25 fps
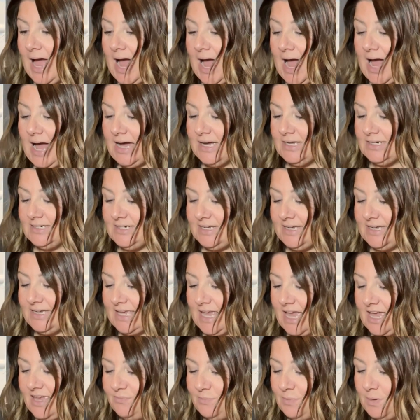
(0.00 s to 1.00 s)
and it
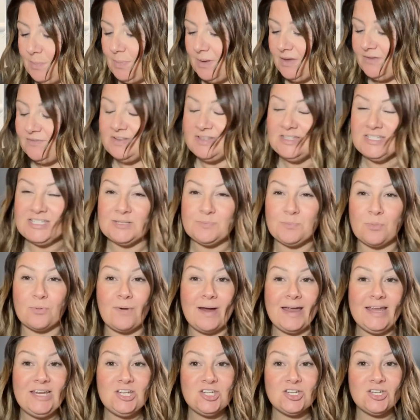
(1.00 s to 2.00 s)
gave me a bit of
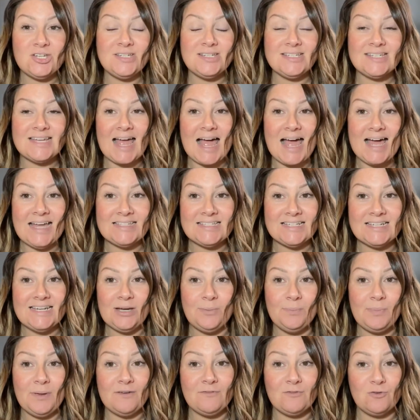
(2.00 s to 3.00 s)
inspiration to add a
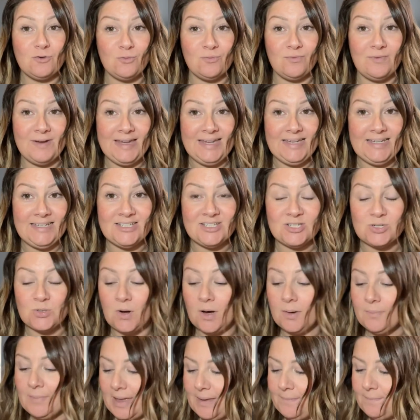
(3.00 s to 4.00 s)
little bit of green to
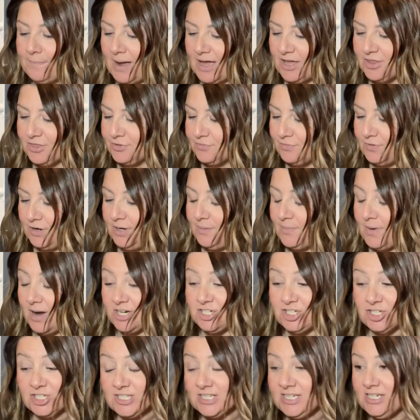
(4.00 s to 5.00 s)
our main bathroom. I
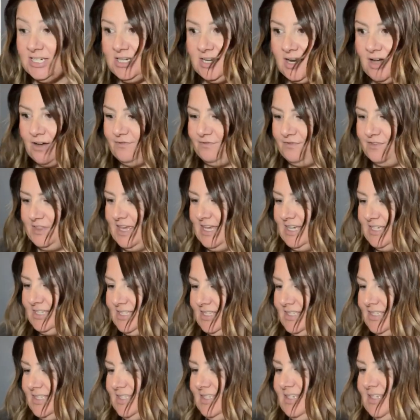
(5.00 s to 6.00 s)
just love
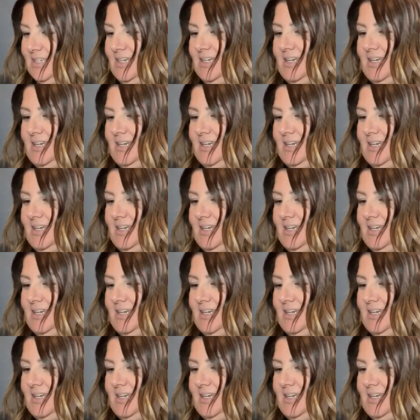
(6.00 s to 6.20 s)
this.